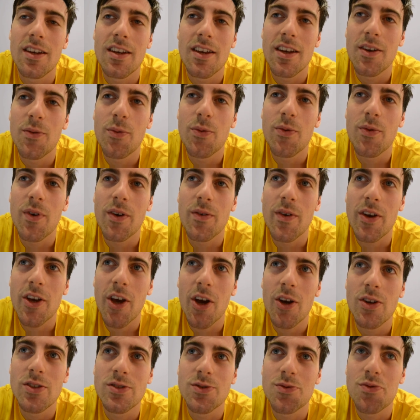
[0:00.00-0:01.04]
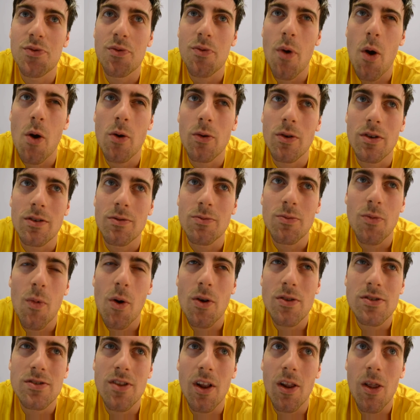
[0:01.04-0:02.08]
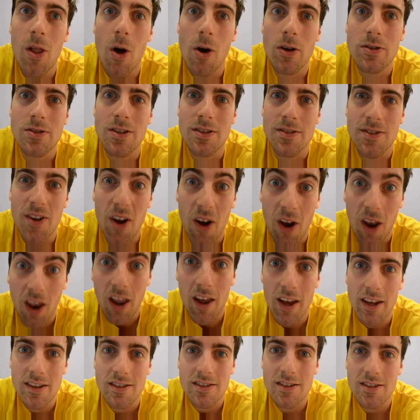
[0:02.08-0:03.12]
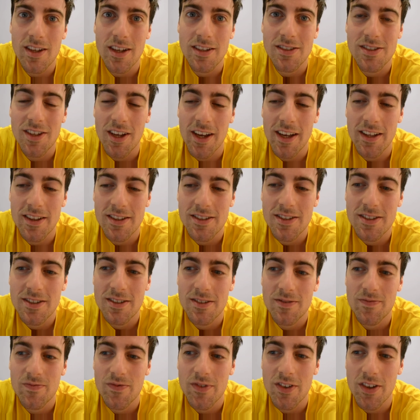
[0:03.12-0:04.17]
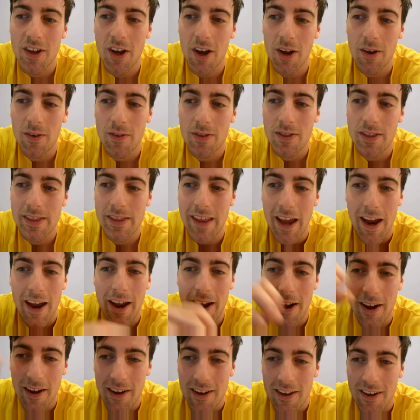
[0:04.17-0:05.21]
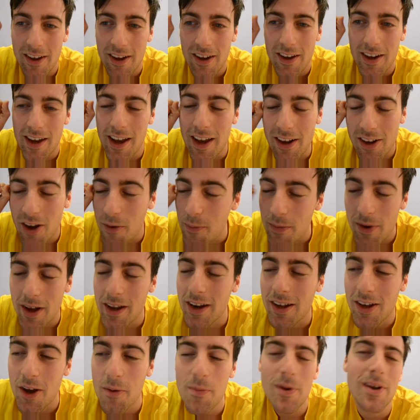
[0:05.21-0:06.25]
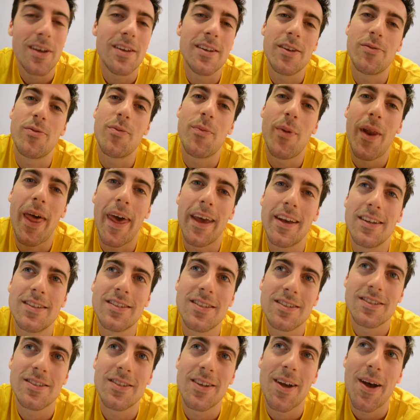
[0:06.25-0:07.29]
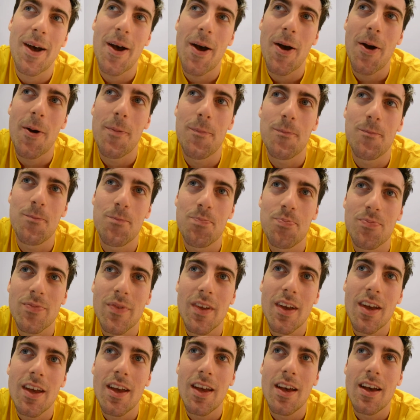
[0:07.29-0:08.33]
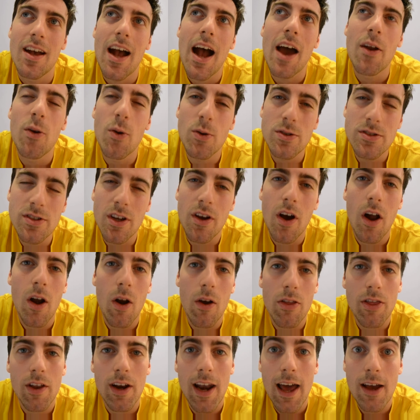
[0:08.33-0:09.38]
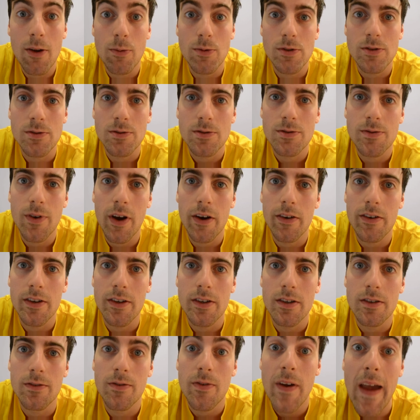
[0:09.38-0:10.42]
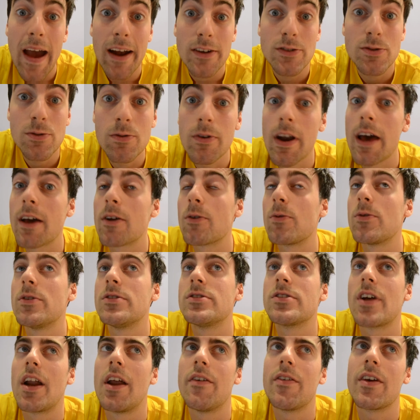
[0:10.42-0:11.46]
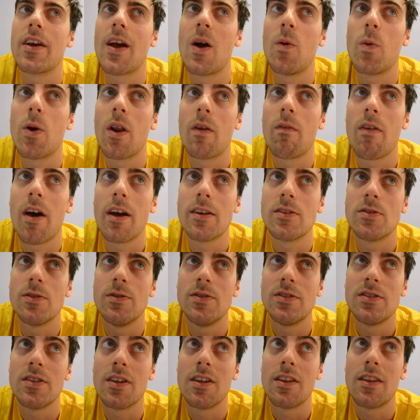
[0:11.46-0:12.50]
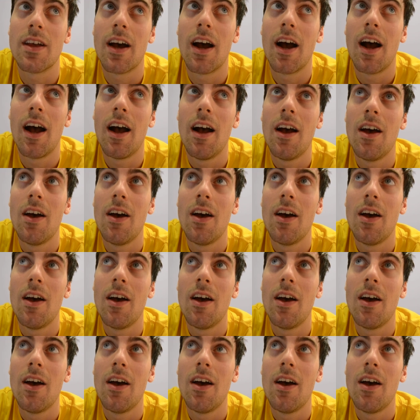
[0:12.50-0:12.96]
if it goes wrong, what's the loss? It's not. It's there in a completely different place. And also, the language was very theatrical language, and I think I would have liked to have seen that